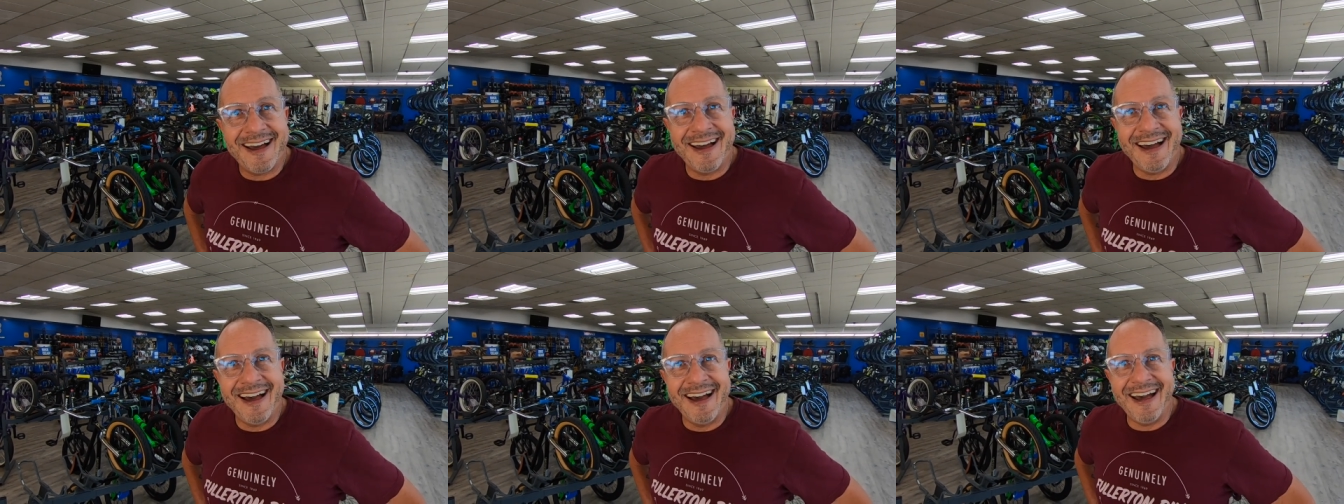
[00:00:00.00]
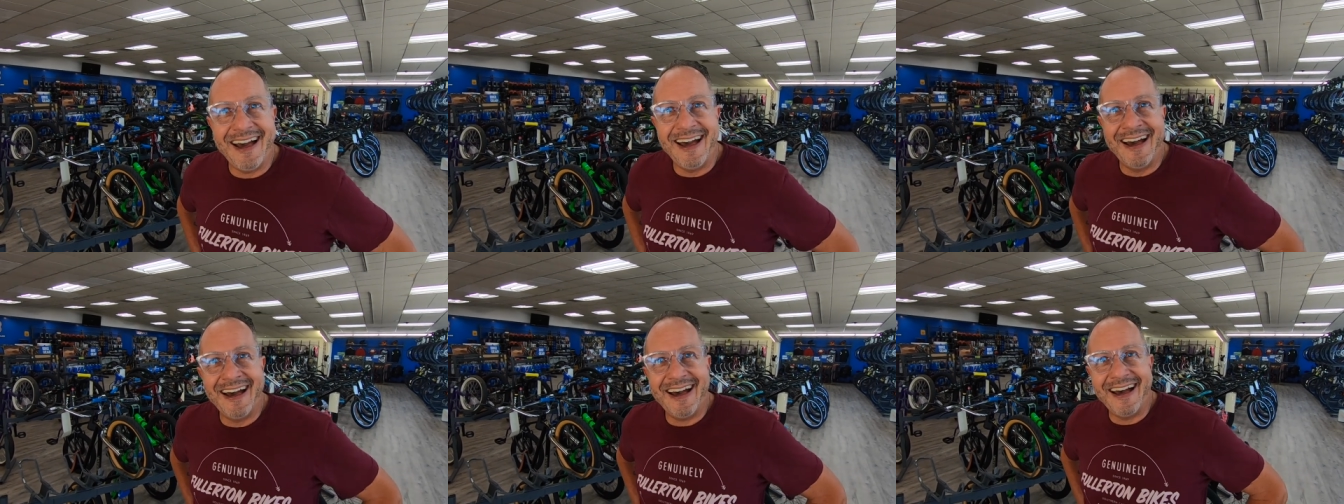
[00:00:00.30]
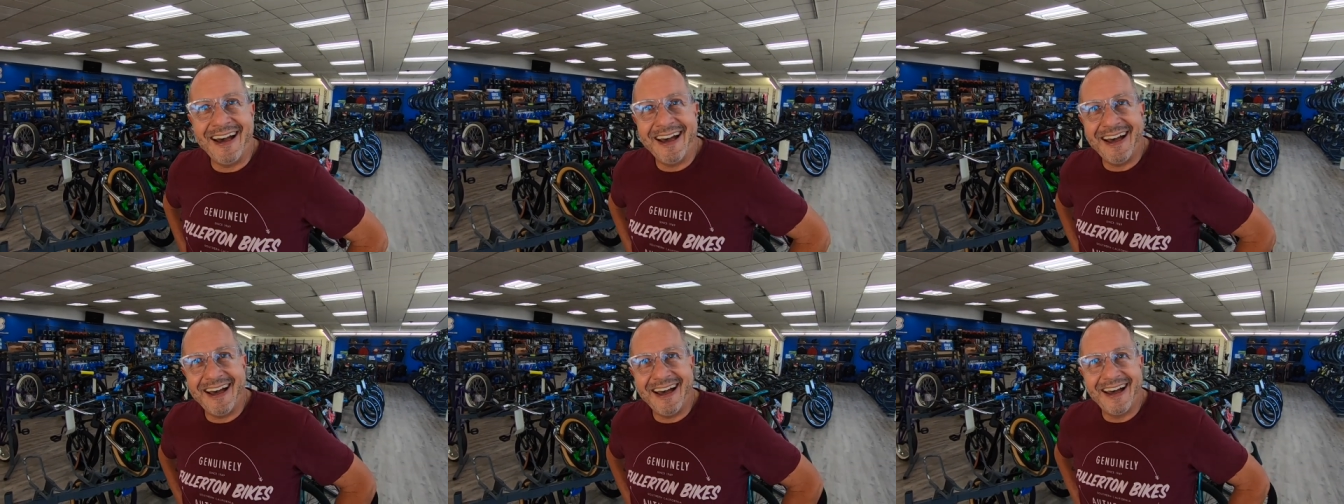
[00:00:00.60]
Well, a little
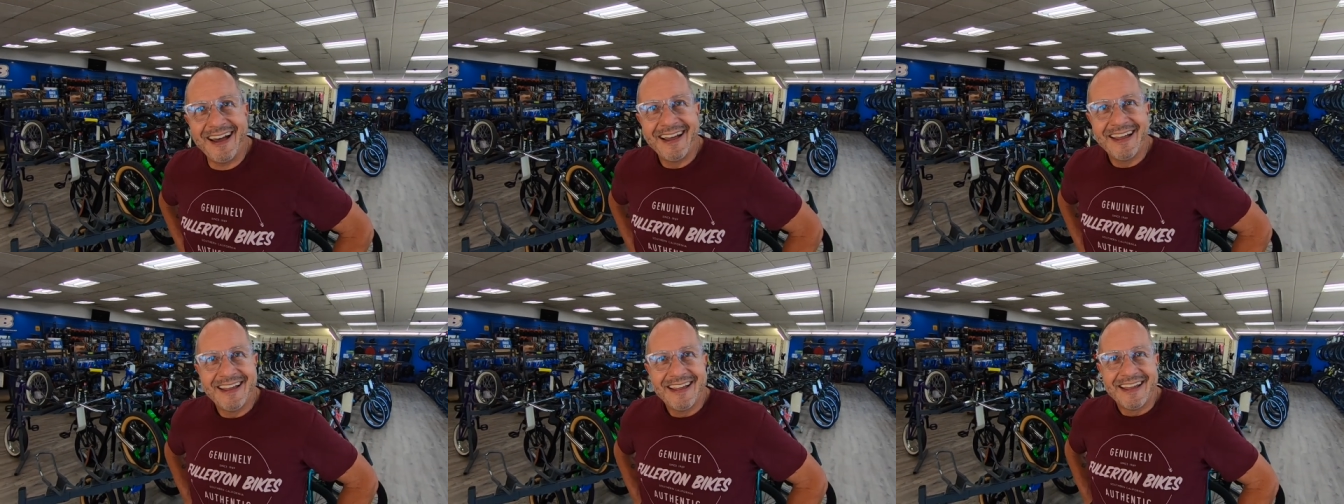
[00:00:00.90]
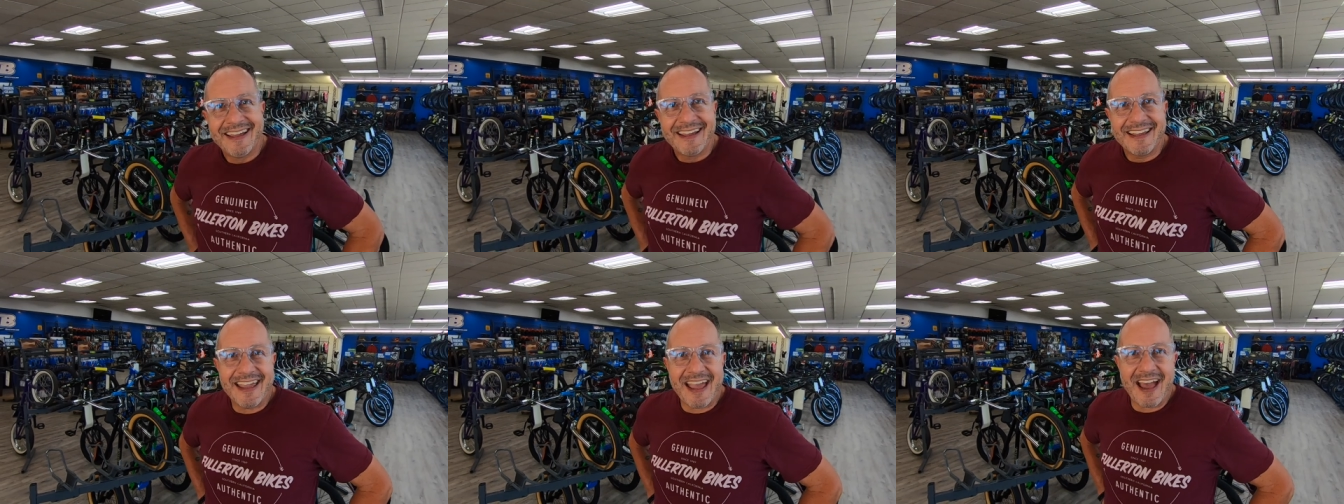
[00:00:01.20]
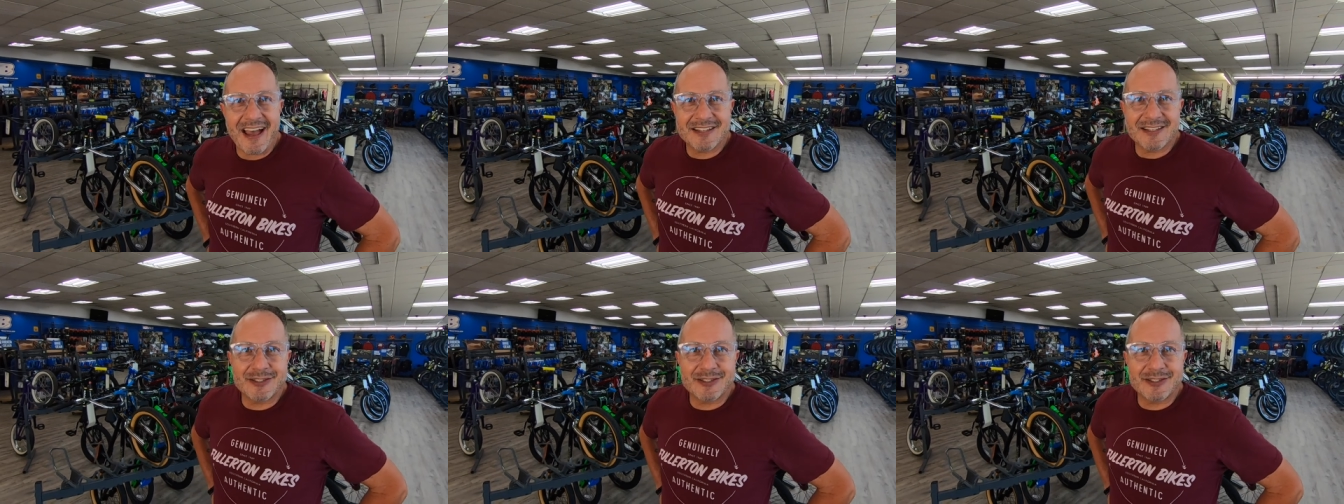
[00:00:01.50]
bit of both. Yeah,